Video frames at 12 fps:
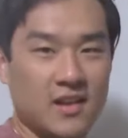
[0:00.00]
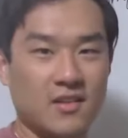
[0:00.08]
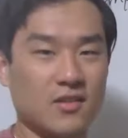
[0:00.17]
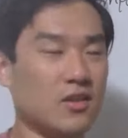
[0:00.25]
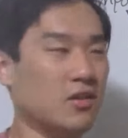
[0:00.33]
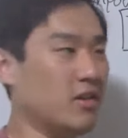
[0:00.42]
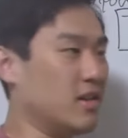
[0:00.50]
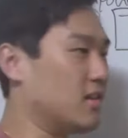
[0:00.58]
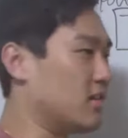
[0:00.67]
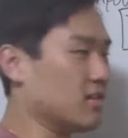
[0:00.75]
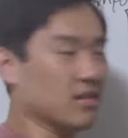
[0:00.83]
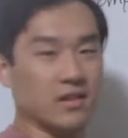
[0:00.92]
You know,
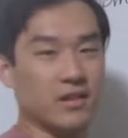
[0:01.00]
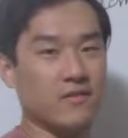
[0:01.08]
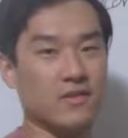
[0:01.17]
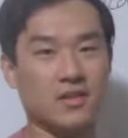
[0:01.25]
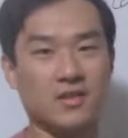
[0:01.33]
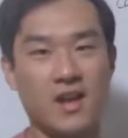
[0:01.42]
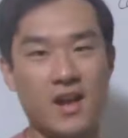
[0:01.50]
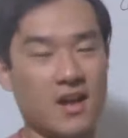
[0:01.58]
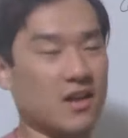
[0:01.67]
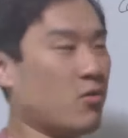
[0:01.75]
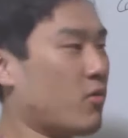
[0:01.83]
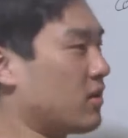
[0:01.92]
and even today,
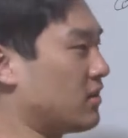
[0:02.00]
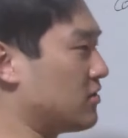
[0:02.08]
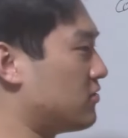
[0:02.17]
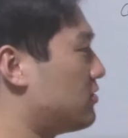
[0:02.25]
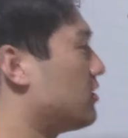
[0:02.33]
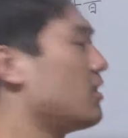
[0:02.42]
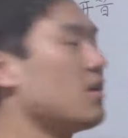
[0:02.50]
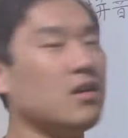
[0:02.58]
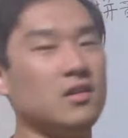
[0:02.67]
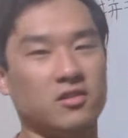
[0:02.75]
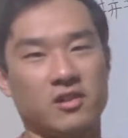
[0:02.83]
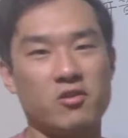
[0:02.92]
like when I
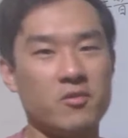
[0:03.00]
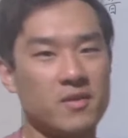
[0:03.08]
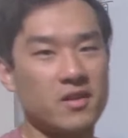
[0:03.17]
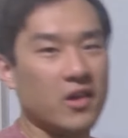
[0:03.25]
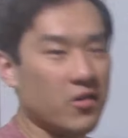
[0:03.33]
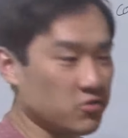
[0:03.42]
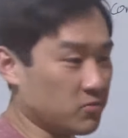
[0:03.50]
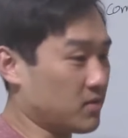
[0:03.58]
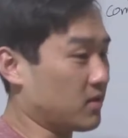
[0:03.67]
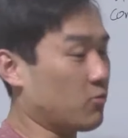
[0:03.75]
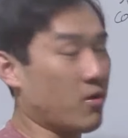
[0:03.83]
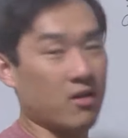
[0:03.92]
tell everybody else, to be
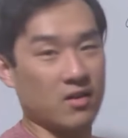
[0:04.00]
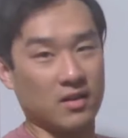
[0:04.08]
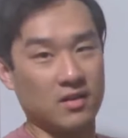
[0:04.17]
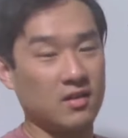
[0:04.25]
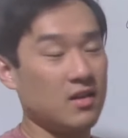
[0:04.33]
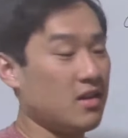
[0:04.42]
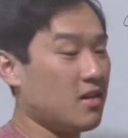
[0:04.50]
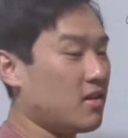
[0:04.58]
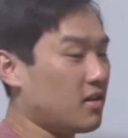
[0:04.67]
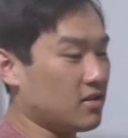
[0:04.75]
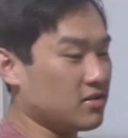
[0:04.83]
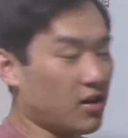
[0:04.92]
like, wow, like
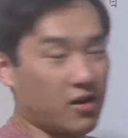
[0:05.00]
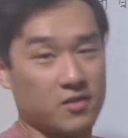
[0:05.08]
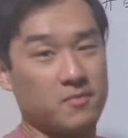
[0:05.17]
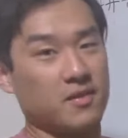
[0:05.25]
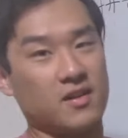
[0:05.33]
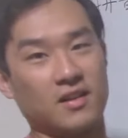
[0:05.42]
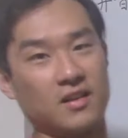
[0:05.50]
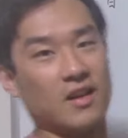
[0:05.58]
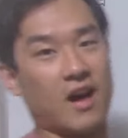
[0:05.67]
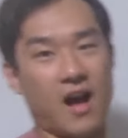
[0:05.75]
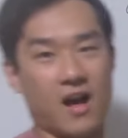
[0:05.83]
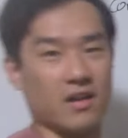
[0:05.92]
it's hard, but like
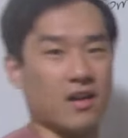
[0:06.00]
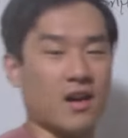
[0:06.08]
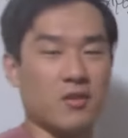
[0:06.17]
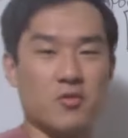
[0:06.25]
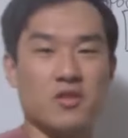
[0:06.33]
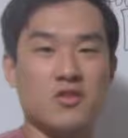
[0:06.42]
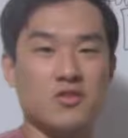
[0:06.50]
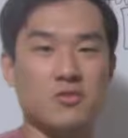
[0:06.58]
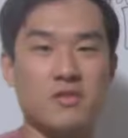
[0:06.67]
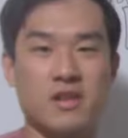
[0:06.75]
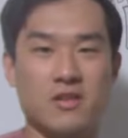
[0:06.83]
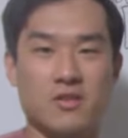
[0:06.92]
I really
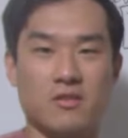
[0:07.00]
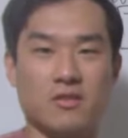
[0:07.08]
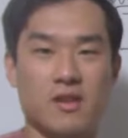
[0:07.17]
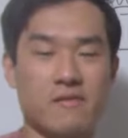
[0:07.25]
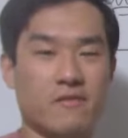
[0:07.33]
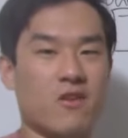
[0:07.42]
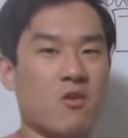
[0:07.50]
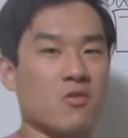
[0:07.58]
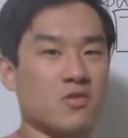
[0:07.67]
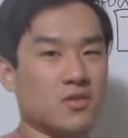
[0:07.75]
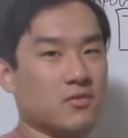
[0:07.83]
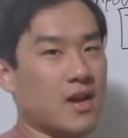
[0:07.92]
enjoy, you know, having fun
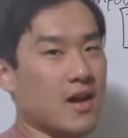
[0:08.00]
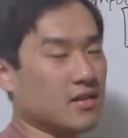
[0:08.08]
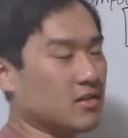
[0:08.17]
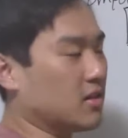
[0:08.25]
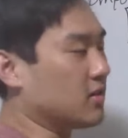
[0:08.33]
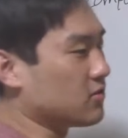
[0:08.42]
with tonality.